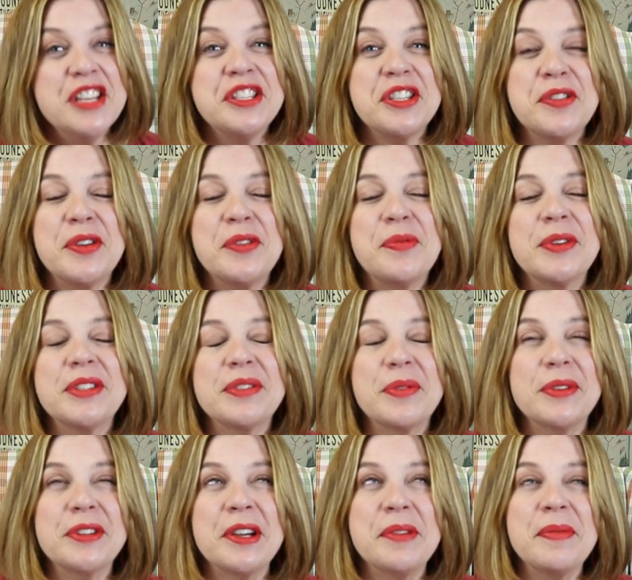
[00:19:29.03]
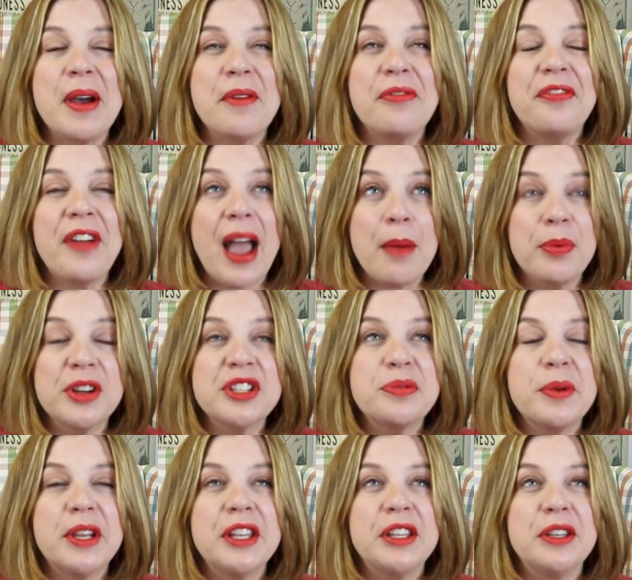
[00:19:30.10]
So he was, we are talking about
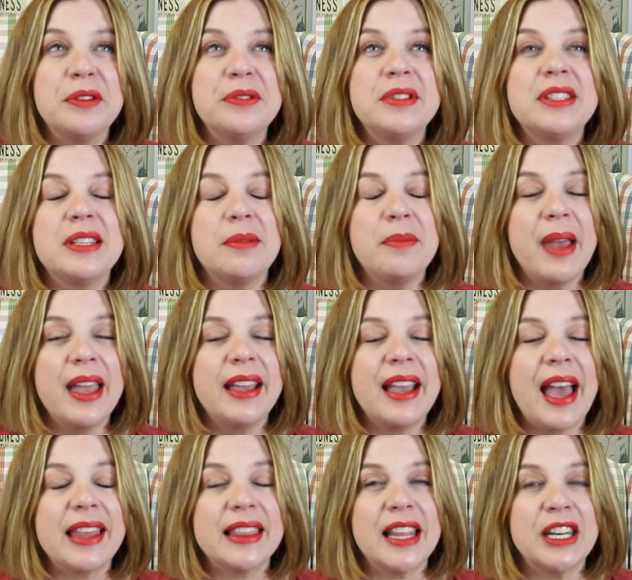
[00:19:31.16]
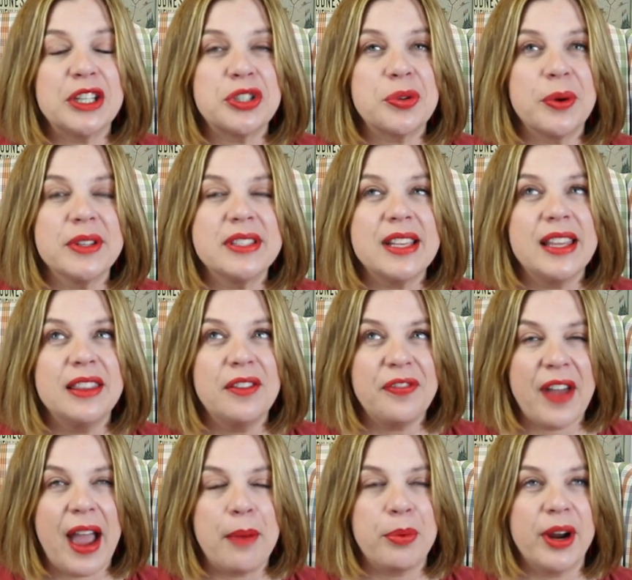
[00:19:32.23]
fabrics we could use to make athletic shorts in the
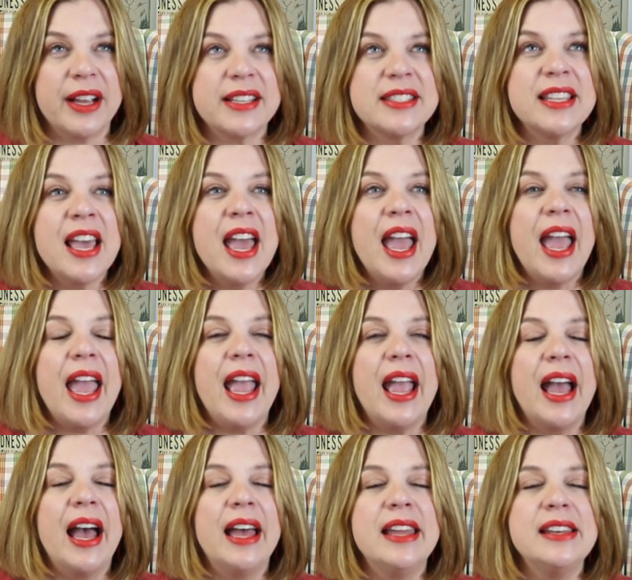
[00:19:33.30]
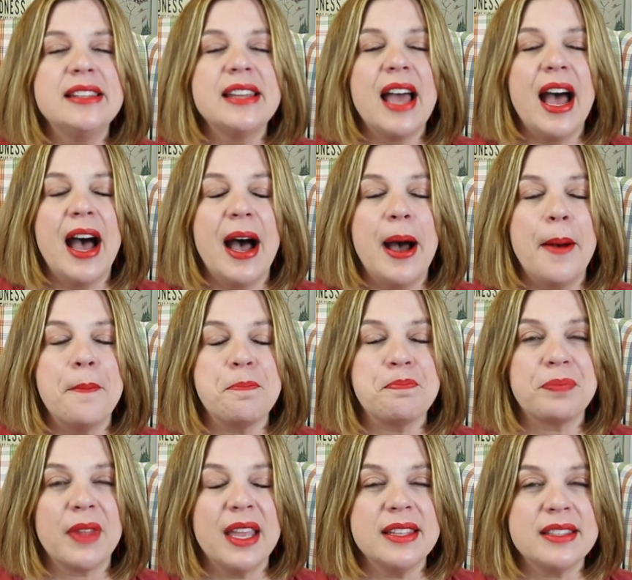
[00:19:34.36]
fabrics and
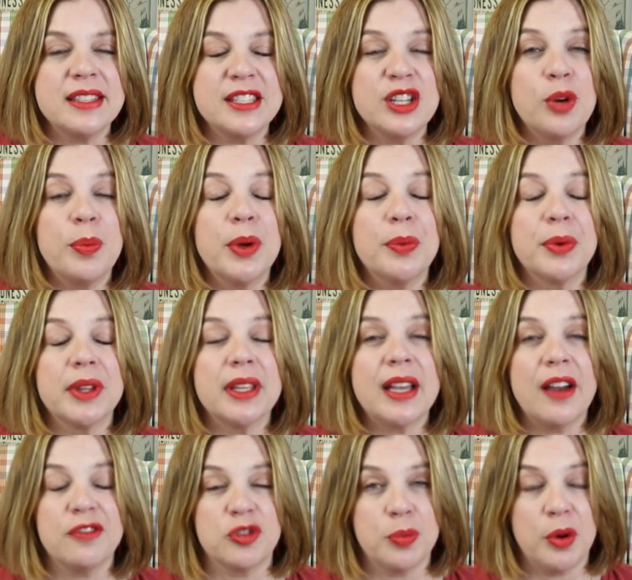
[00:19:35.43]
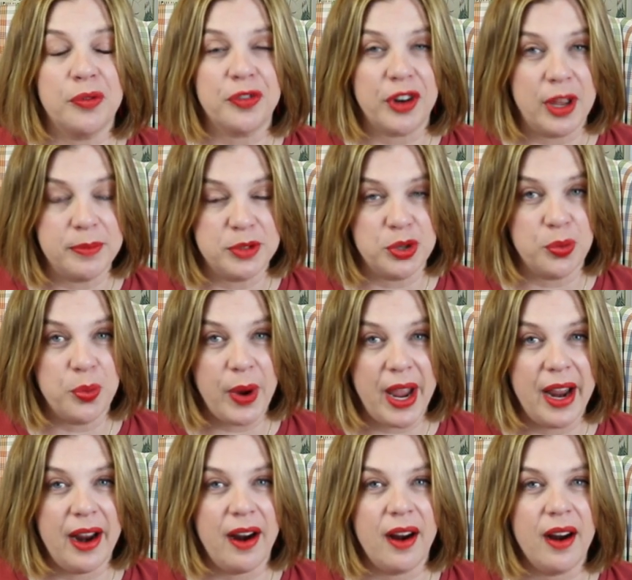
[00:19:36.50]
um, it still be really comfortable for him to
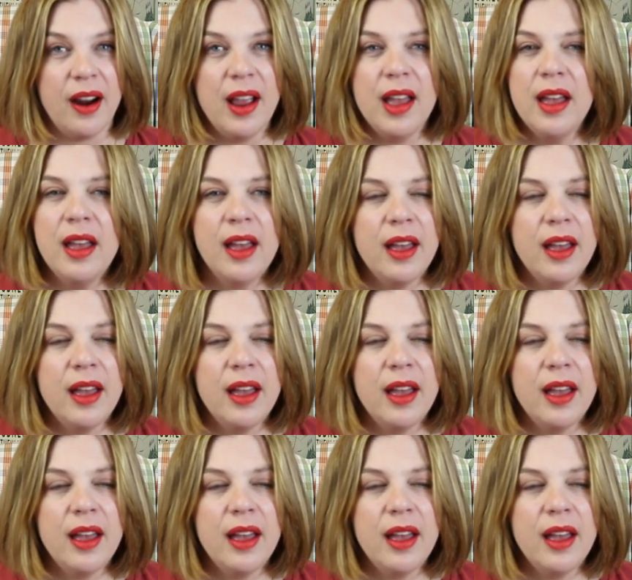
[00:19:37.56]
wear.